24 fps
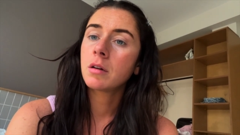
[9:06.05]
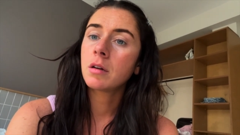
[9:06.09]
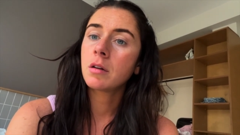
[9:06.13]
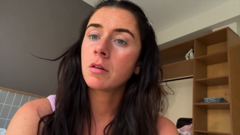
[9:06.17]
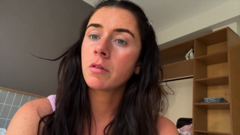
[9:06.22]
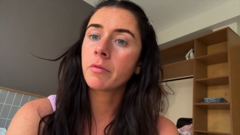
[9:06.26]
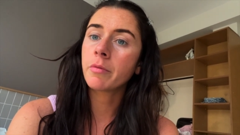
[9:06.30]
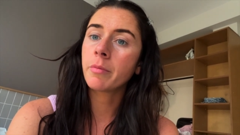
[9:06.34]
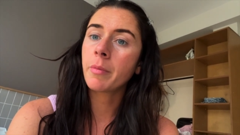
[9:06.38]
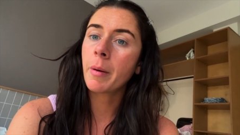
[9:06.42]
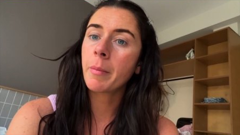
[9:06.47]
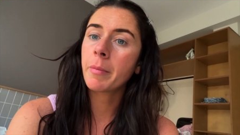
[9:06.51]
I don't
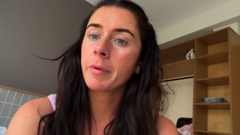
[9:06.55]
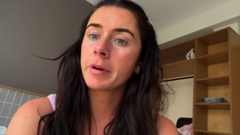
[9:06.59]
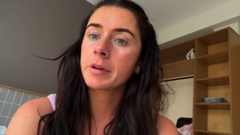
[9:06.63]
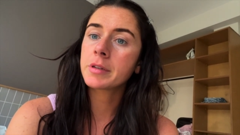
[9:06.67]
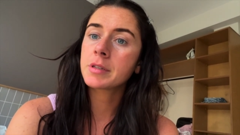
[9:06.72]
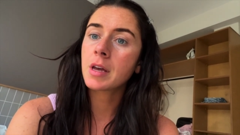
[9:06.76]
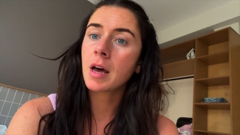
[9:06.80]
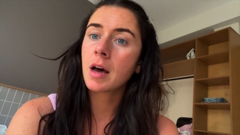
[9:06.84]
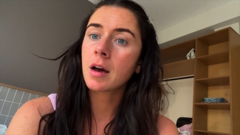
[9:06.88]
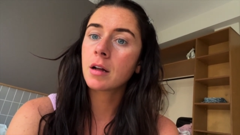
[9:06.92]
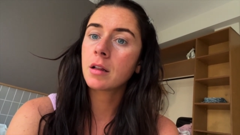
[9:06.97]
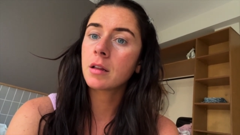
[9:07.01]
remember
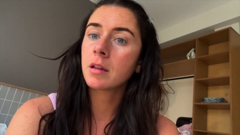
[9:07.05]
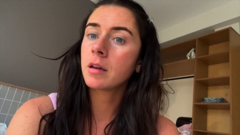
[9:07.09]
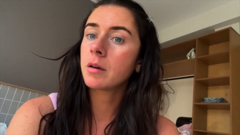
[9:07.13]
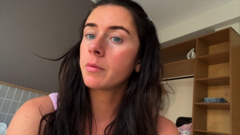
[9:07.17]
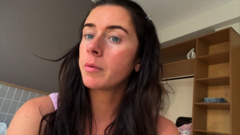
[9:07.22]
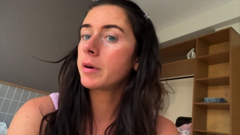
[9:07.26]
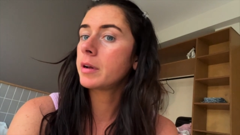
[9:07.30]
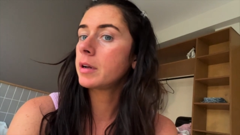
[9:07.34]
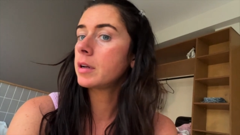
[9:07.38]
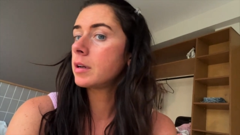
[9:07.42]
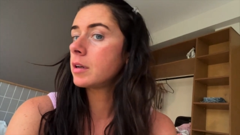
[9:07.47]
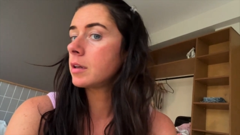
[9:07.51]
exactly
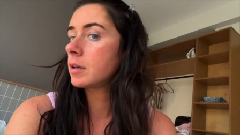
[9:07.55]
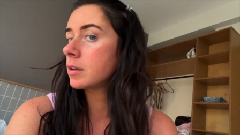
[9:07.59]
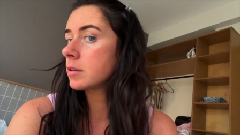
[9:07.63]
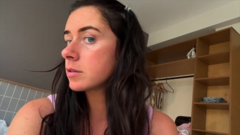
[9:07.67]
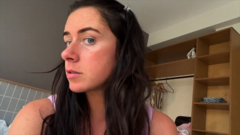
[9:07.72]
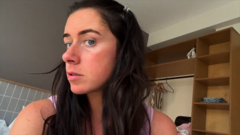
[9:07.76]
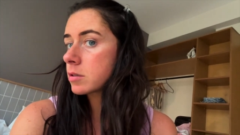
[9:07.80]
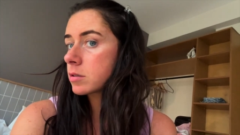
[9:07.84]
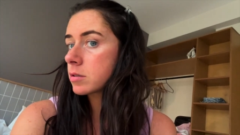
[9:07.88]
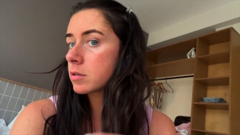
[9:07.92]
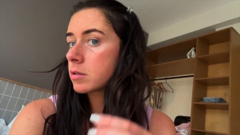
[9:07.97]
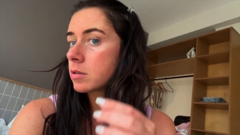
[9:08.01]
what it
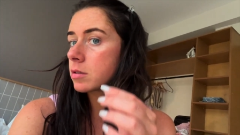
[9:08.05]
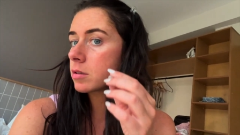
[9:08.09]
is